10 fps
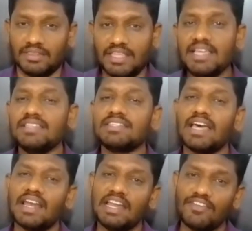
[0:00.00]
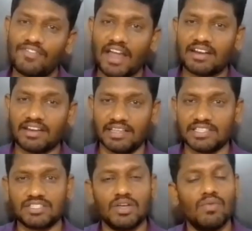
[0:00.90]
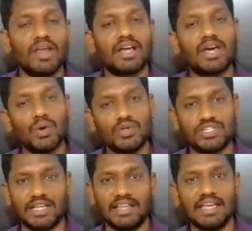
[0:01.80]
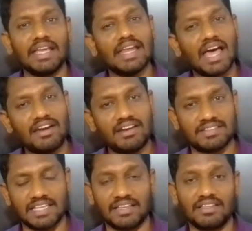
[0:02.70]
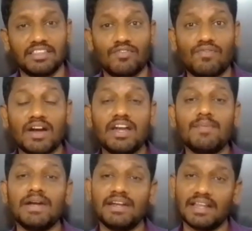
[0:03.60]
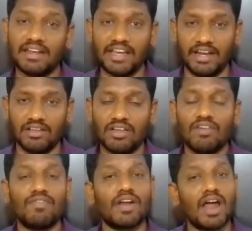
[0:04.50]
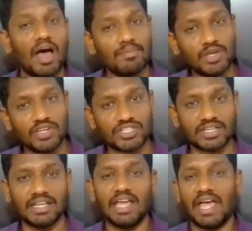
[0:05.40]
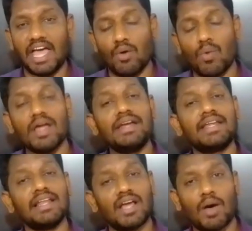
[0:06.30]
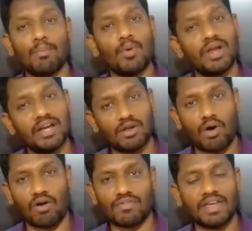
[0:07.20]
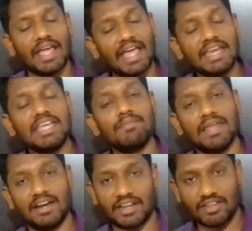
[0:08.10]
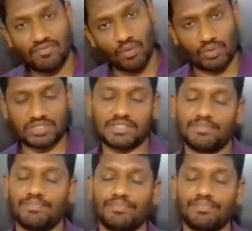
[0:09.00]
These early factories were crucial in addressing the fundamental need for ammunition, a vital component of any military force.